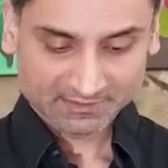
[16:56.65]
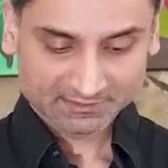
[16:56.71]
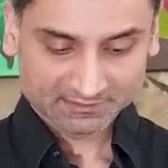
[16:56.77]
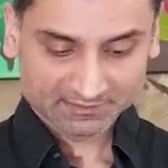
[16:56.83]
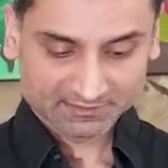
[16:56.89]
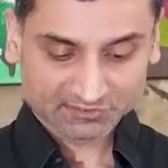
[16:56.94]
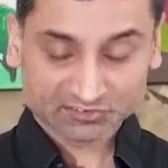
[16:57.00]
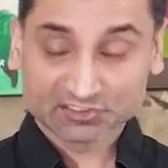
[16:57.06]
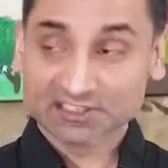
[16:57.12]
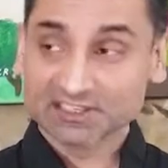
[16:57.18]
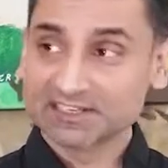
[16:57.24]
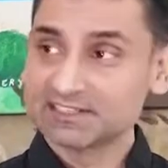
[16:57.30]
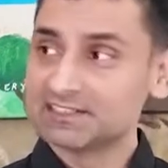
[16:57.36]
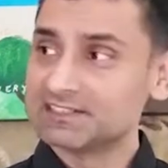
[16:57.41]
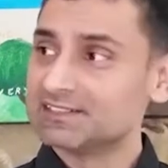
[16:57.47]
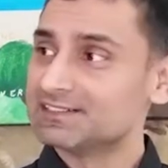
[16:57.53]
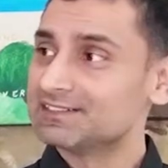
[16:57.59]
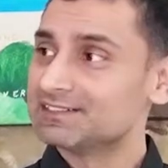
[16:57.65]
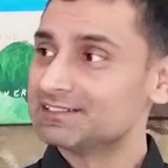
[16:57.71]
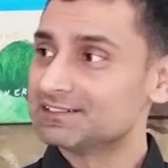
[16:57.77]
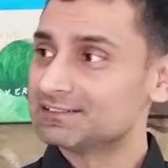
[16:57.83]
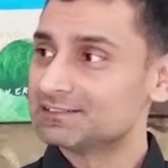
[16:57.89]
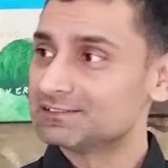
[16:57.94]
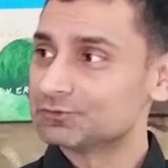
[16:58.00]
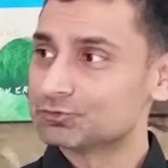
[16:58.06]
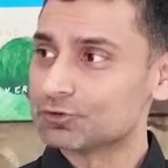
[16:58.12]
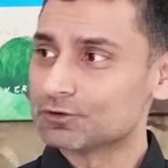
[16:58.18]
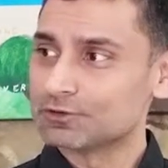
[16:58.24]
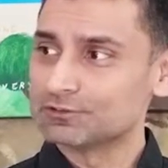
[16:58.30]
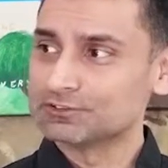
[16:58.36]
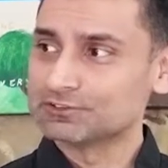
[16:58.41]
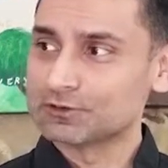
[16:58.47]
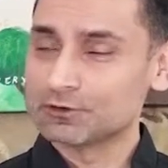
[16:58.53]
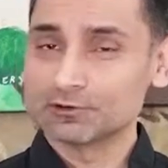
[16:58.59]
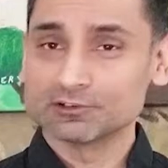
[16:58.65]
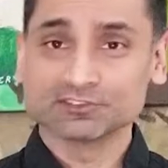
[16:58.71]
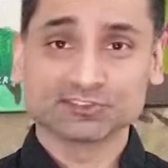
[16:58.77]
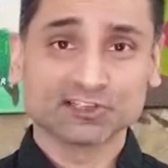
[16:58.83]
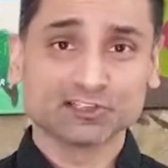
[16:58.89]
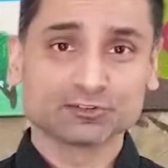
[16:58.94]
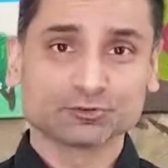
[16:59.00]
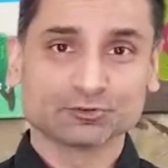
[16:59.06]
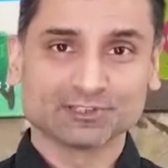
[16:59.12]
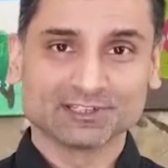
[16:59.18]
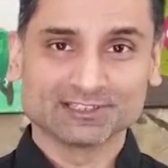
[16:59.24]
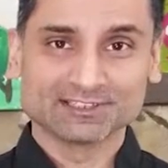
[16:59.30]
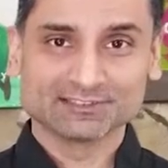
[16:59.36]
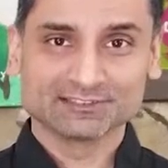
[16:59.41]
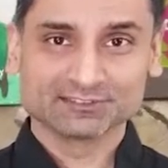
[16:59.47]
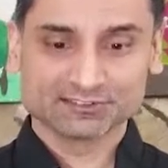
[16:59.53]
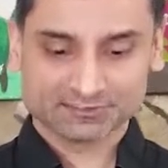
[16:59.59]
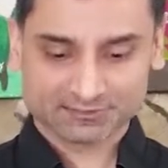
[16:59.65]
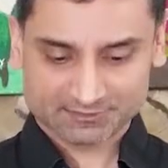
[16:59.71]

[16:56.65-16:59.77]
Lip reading: This line draws horizontal lines.